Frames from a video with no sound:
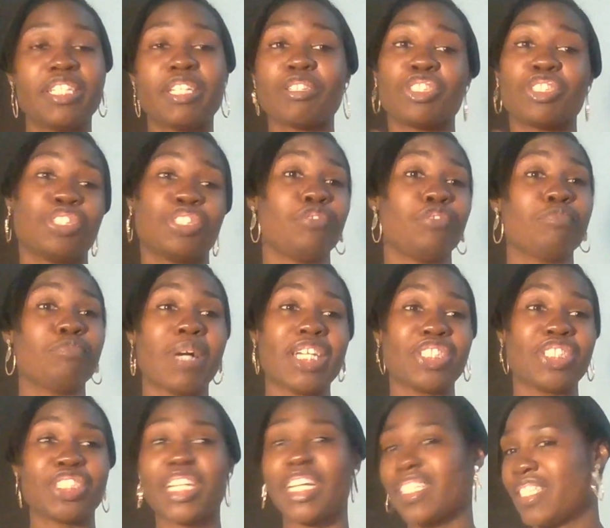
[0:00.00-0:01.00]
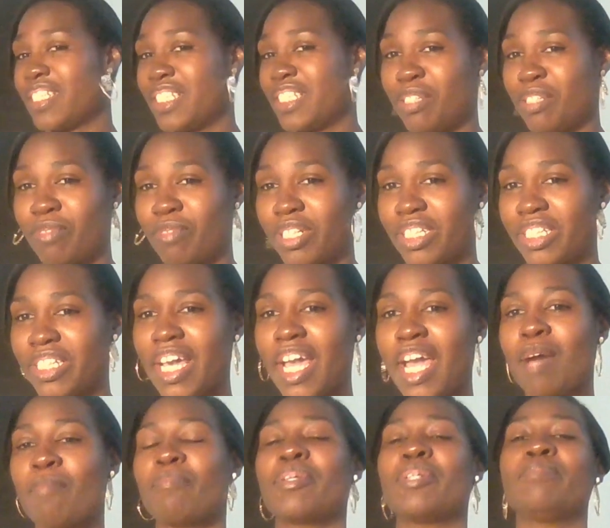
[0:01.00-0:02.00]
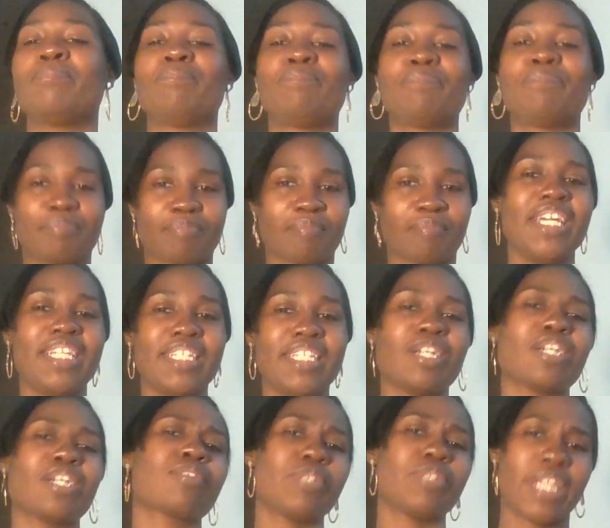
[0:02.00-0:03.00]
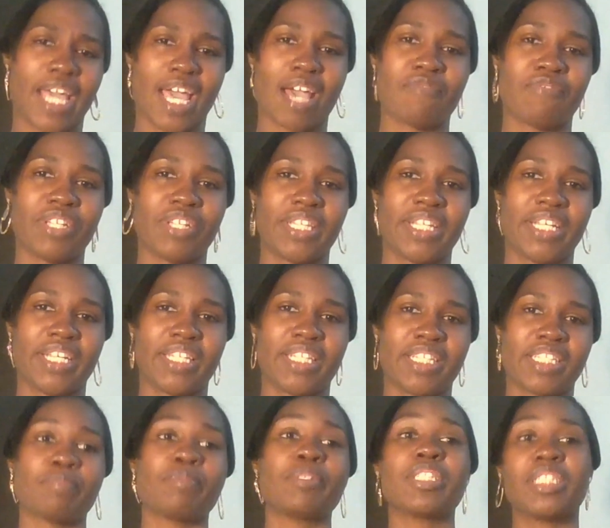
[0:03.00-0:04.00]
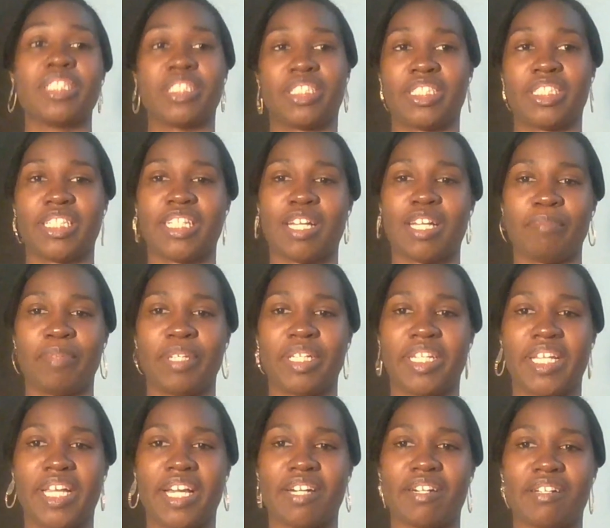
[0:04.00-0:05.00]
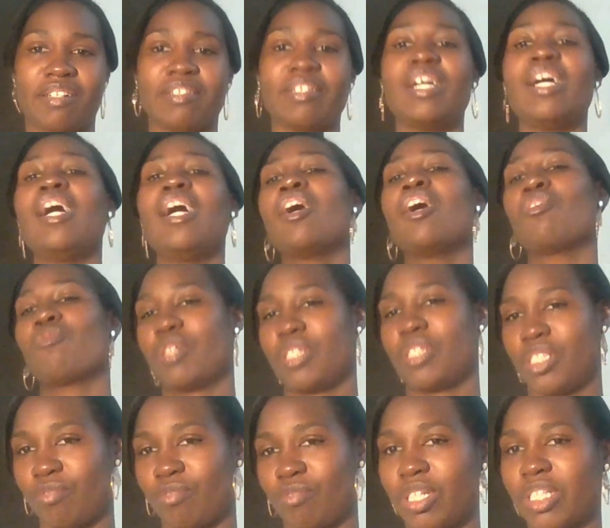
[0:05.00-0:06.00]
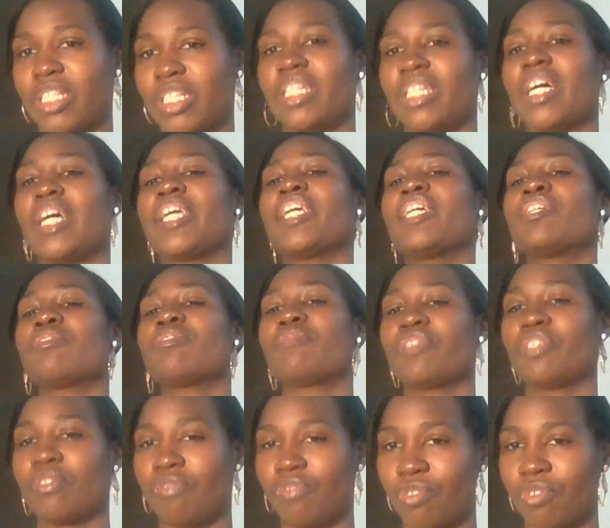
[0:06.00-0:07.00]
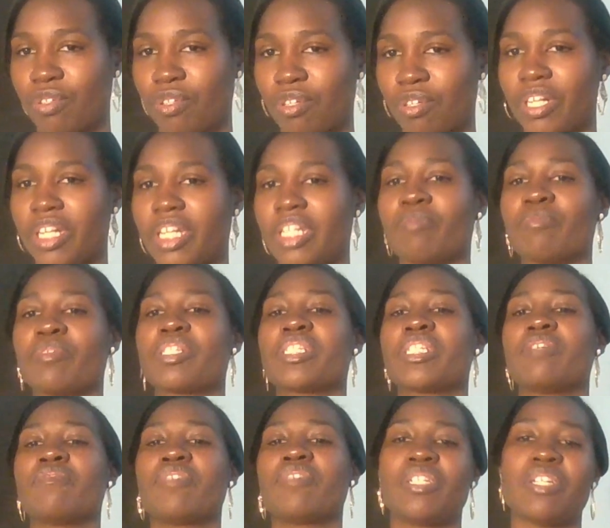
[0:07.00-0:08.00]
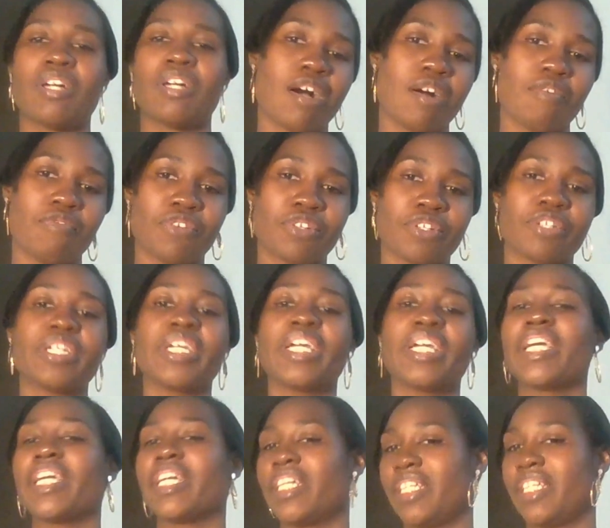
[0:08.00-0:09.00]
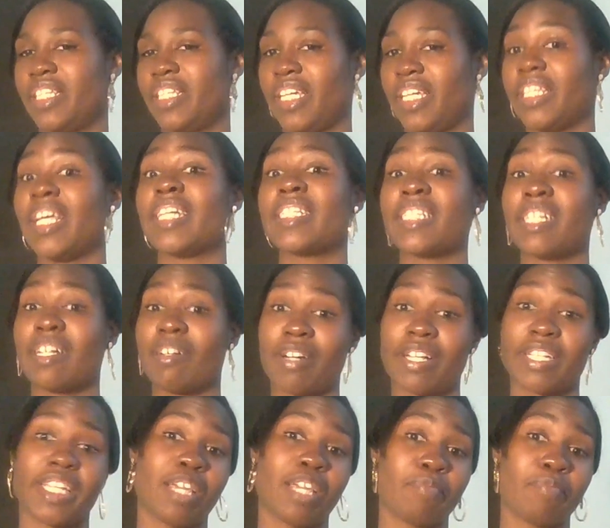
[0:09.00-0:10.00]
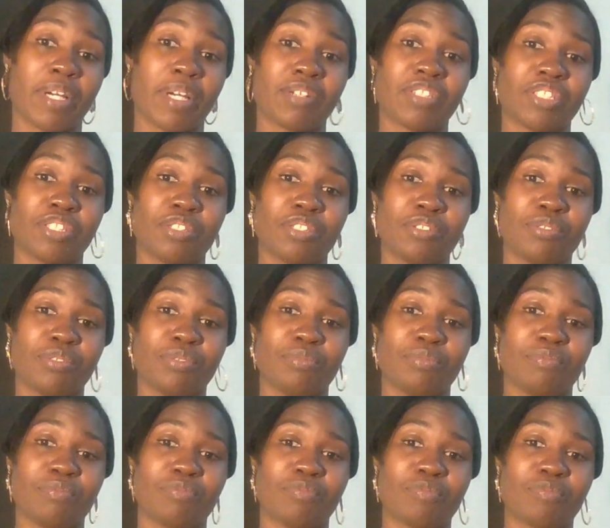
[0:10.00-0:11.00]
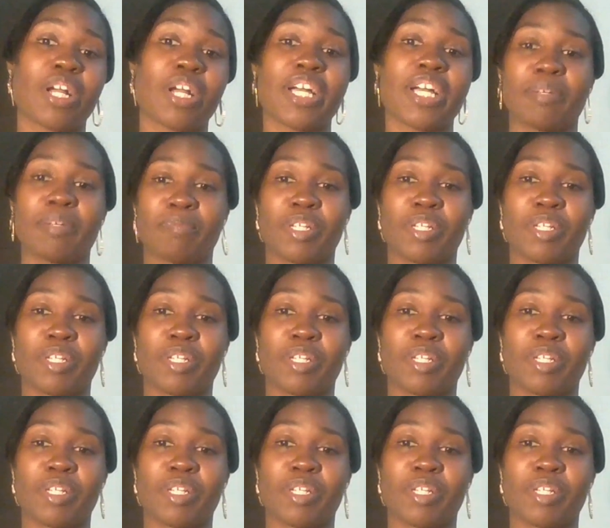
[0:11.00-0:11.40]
shooting my shot to see what could happen. And luck would have it that this position that I'm in now was the one that I interviewed for and received an offer. And that's how I came out to where I am